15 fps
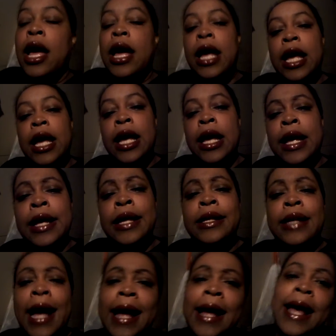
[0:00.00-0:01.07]
And
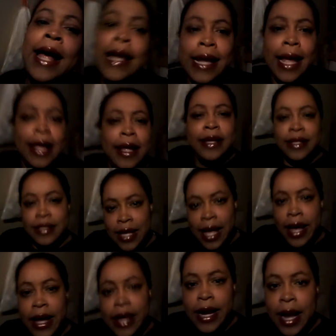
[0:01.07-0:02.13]
I it's all
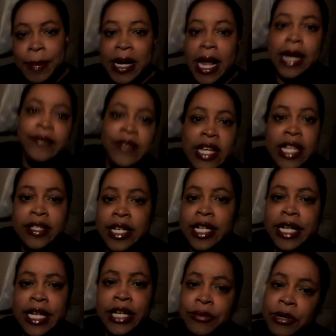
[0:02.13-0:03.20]
right. I mean, I didn't even get to the
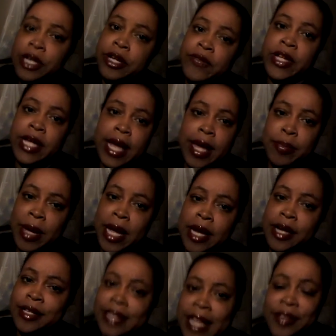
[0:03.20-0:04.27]
nitty gritty of the campaign
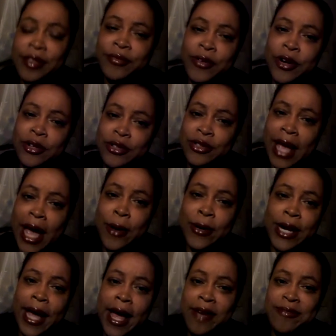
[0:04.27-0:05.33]
because like the first hour
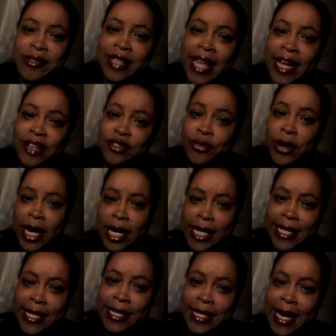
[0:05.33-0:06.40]
and a half was like
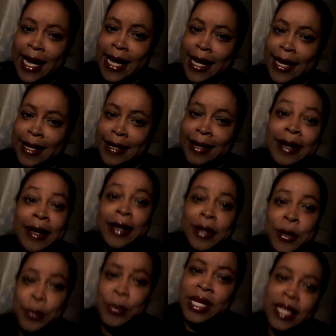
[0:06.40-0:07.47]
training and
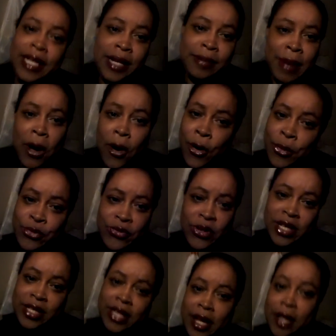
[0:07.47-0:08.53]
me getting my arms
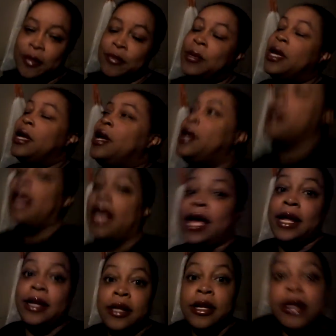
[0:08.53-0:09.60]
fucked up.
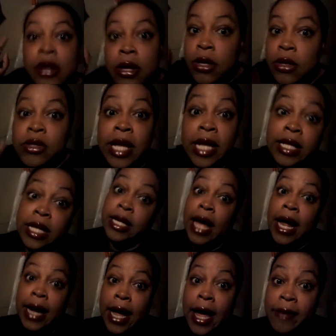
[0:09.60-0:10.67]
And they did
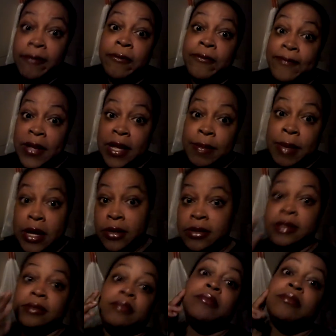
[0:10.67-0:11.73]
not have females